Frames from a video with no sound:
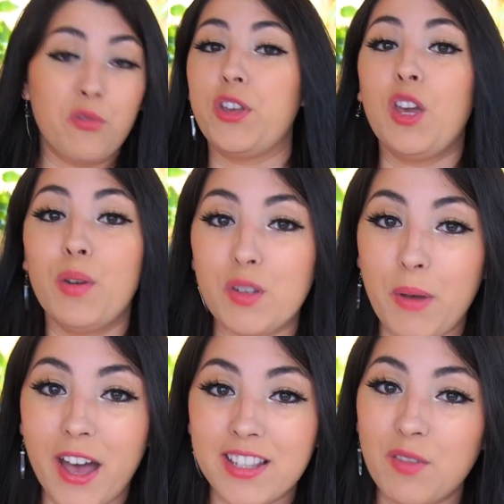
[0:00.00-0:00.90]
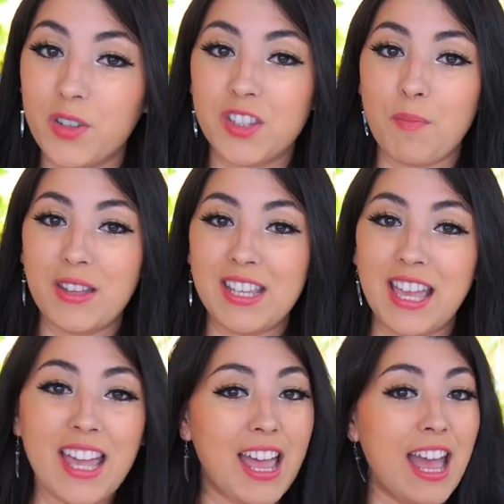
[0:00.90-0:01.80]
For you as a person for
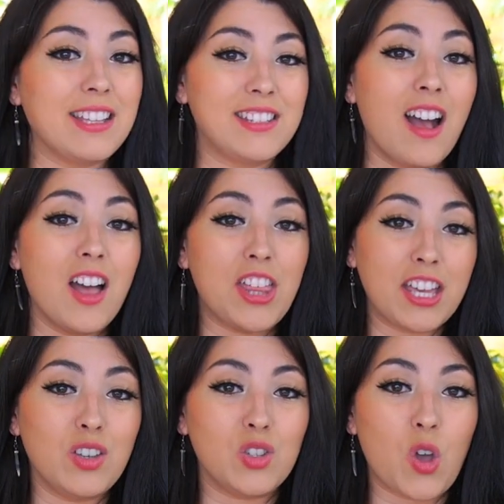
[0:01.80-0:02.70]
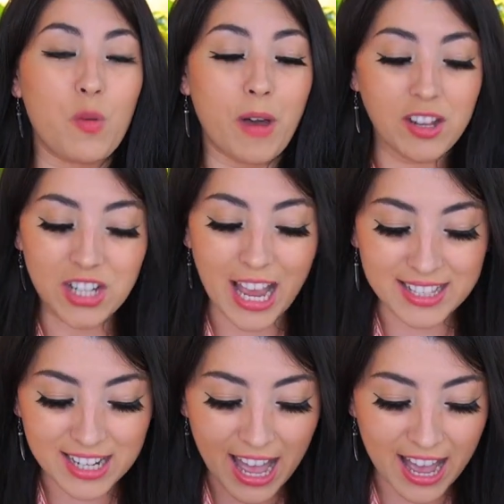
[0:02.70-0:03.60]
submitting it, a star, thank you so much.
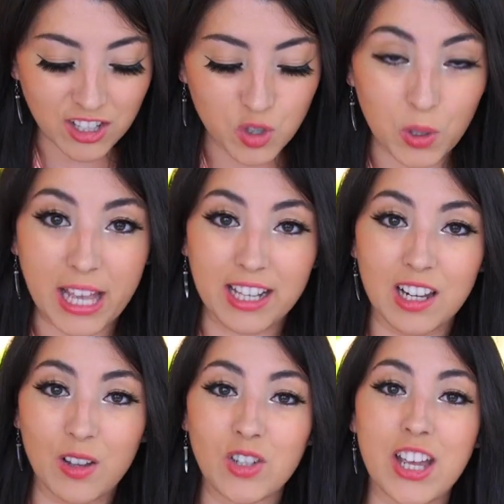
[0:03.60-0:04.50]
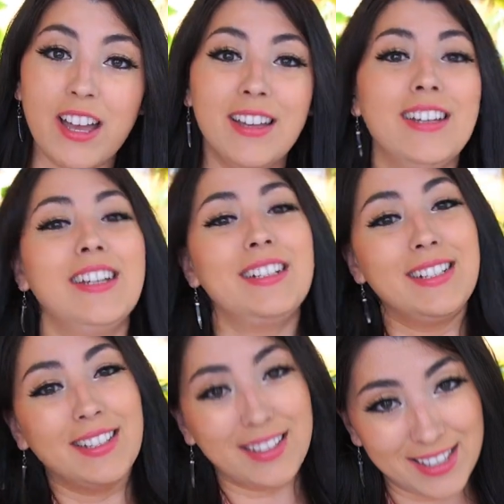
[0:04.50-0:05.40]
As an actual enclosure,
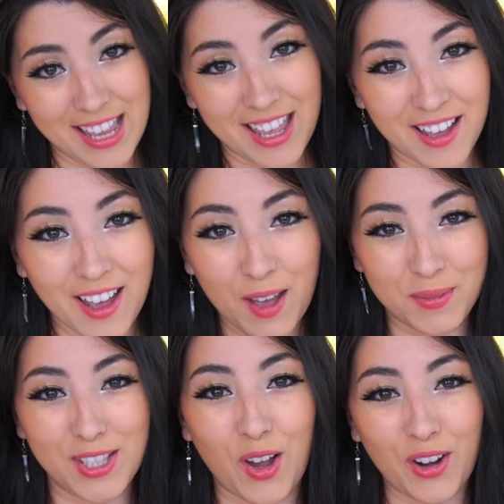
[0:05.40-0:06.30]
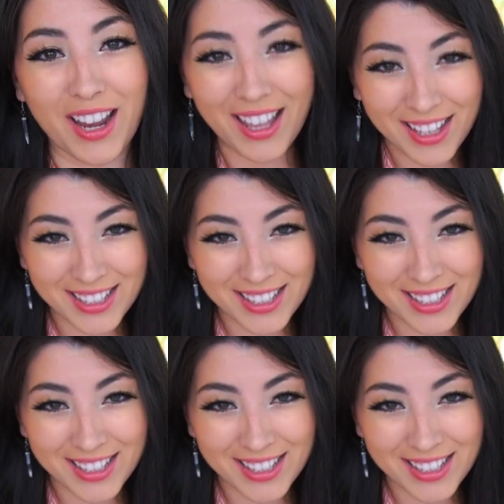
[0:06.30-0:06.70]
D, I'm sorry.